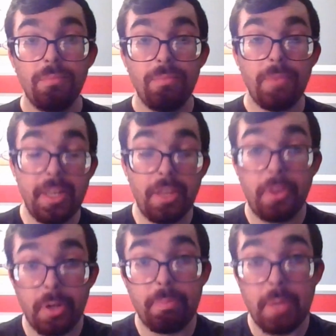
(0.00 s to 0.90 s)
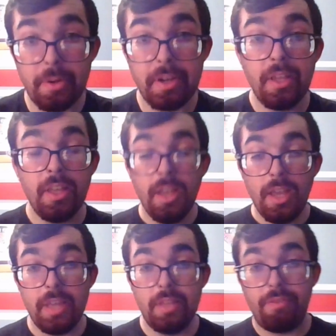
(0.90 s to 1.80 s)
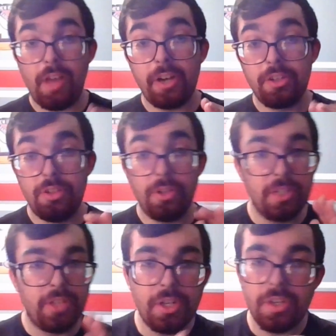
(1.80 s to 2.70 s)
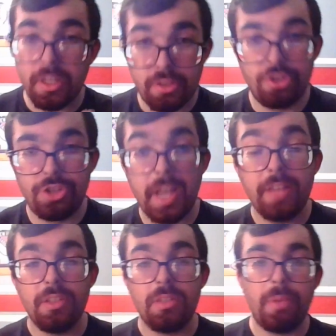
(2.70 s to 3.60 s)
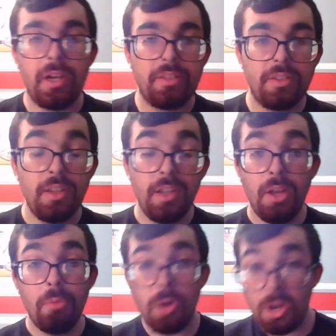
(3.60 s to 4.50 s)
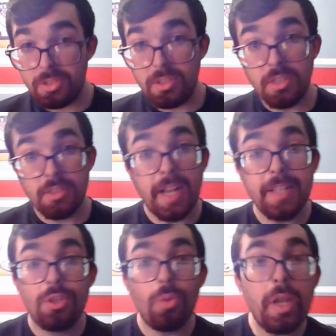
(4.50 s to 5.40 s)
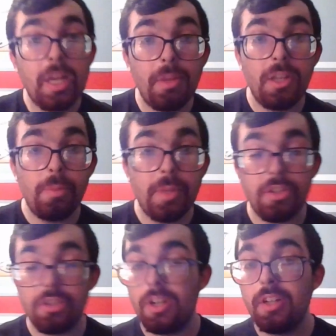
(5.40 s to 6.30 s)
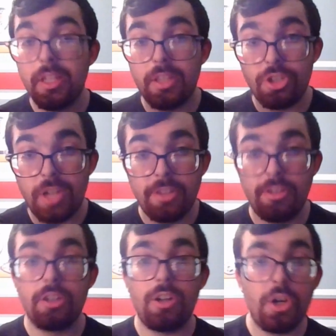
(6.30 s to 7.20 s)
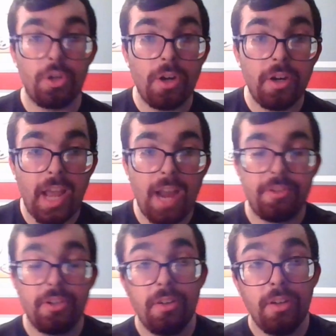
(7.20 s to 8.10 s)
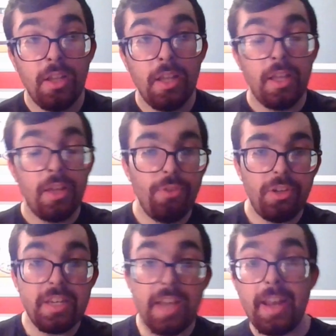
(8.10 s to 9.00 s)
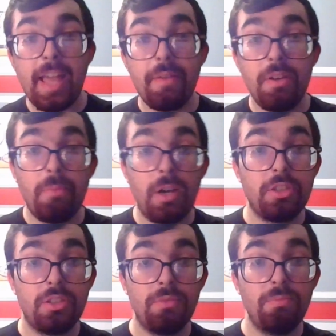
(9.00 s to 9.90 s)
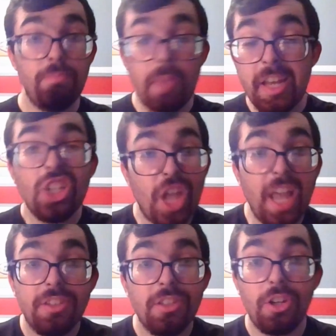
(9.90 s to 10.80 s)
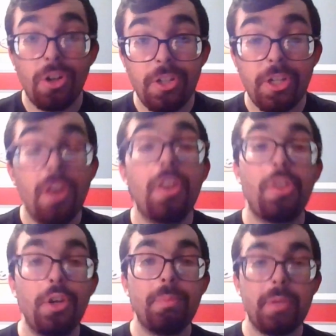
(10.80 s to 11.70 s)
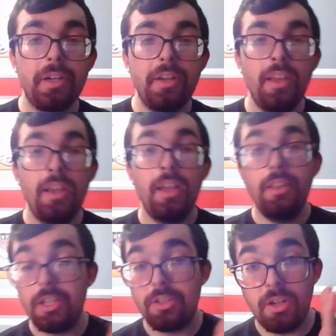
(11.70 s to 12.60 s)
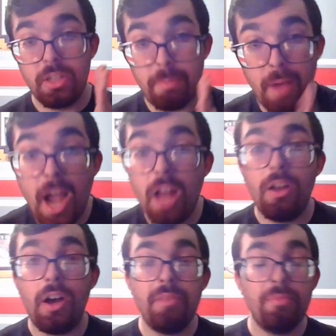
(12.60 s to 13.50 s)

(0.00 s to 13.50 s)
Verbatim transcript: in the third period. And the Flyers still continuing to get their chances, but Boston decides to wake up a little bit. They're starting to get the shots on Carter Hart after really not having much, many chances early on in the third period. They started to pile on.